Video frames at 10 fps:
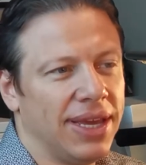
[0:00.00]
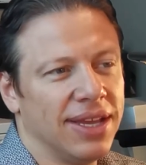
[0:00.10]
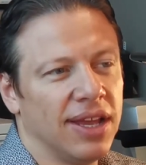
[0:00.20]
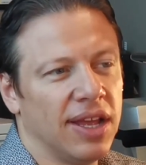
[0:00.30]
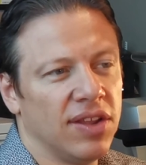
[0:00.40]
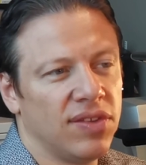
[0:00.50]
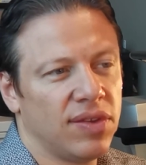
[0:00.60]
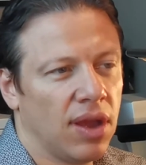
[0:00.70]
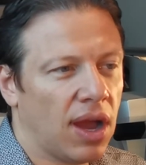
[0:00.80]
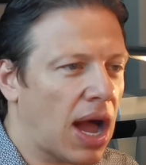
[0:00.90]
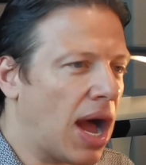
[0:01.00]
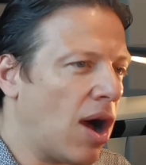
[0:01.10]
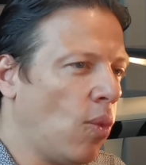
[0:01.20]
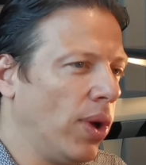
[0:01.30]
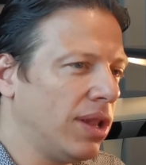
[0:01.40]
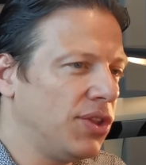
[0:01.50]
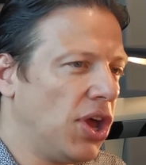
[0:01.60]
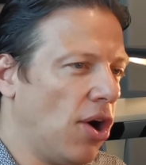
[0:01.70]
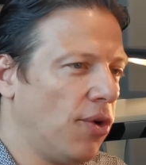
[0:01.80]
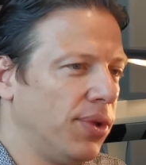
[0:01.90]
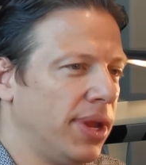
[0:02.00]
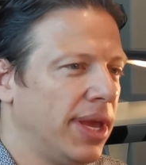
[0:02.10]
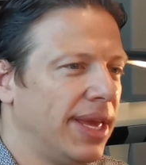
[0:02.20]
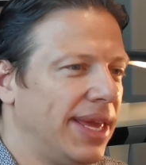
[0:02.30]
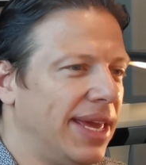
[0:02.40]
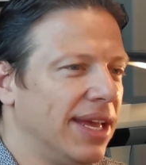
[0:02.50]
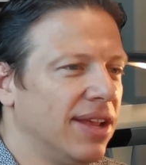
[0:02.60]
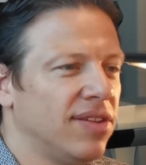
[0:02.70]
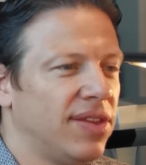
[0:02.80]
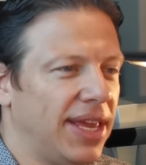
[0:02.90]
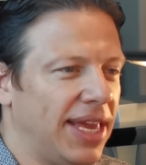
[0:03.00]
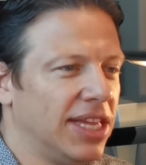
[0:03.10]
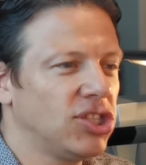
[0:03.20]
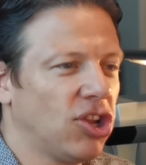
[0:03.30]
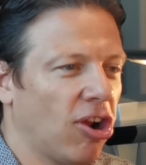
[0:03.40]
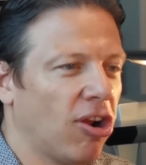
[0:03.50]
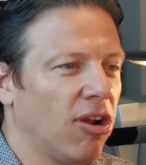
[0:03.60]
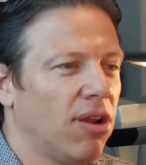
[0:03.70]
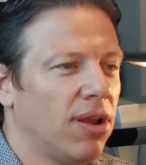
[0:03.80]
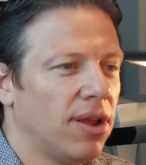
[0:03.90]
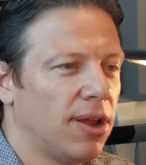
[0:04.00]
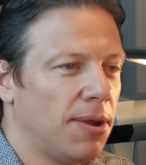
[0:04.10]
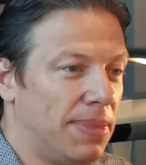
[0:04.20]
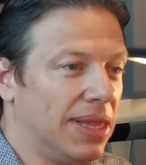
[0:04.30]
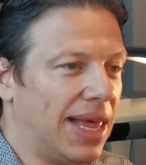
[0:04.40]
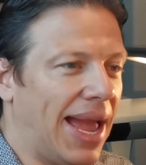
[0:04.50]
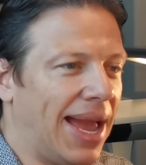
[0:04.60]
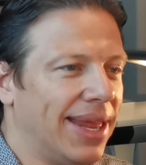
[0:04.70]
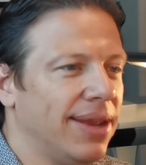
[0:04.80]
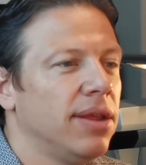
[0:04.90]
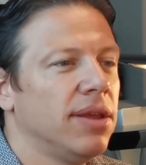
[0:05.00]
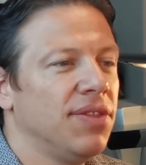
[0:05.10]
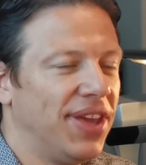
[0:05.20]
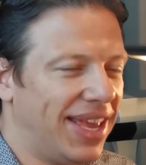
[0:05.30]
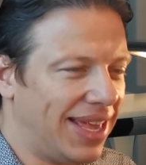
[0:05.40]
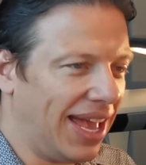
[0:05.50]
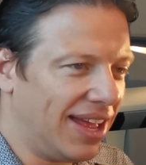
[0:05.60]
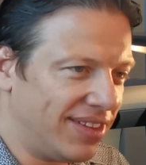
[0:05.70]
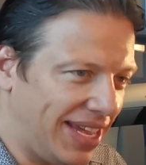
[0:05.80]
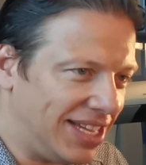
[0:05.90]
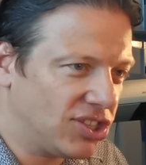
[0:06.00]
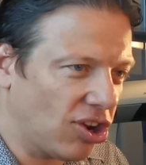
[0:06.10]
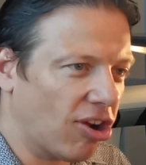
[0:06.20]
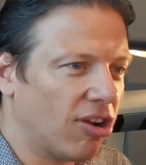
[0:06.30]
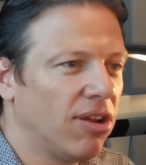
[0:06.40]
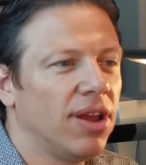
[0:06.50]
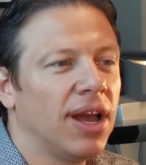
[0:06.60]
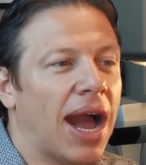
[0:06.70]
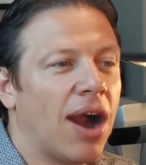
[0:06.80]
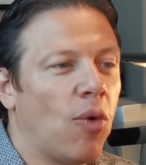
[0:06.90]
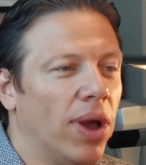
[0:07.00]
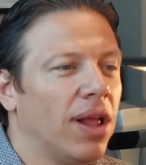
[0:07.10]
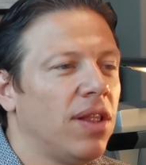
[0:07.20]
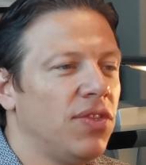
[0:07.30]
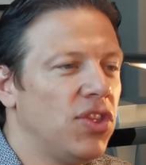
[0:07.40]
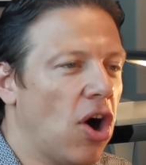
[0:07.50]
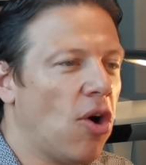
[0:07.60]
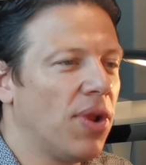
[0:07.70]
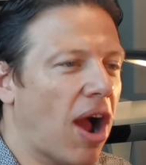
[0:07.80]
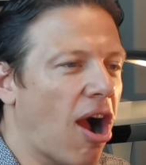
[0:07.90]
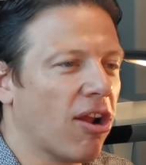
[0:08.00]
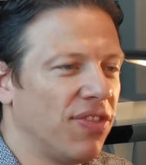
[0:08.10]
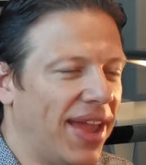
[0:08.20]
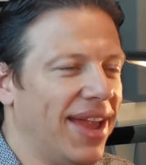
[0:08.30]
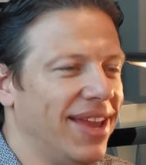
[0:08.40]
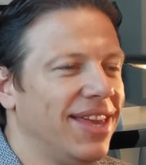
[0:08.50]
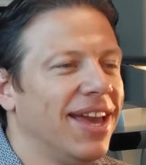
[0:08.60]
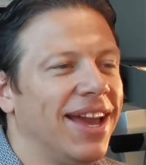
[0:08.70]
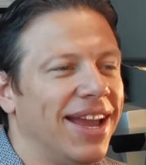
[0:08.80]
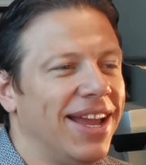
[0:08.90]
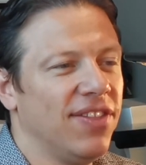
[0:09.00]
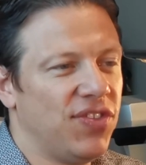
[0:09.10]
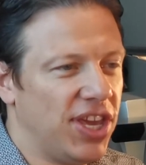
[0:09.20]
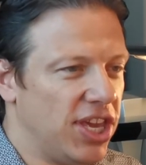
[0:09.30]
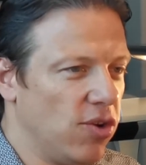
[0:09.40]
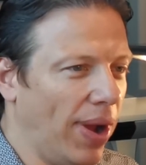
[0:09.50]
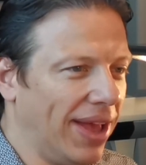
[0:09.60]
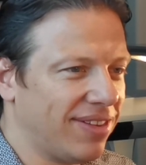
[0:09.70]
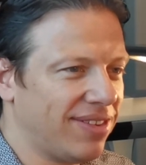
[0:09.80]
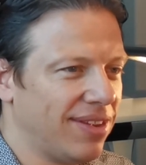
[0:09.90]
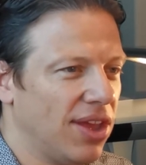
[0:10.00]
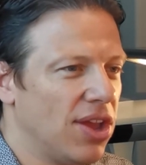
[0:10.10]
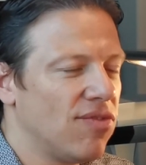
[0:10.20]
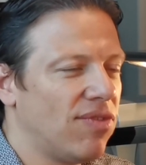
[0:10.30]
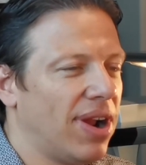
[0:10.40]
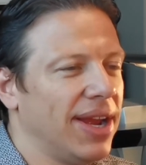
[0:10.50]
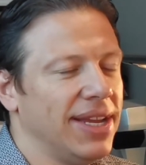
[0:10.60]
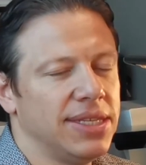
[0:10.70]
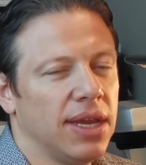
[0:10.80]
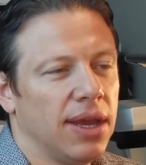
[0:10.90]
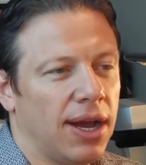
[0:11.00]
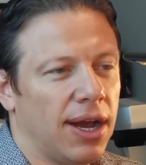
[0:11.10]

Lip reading: is how well known is Inter Milan as Inter, how well known are they in the US, right?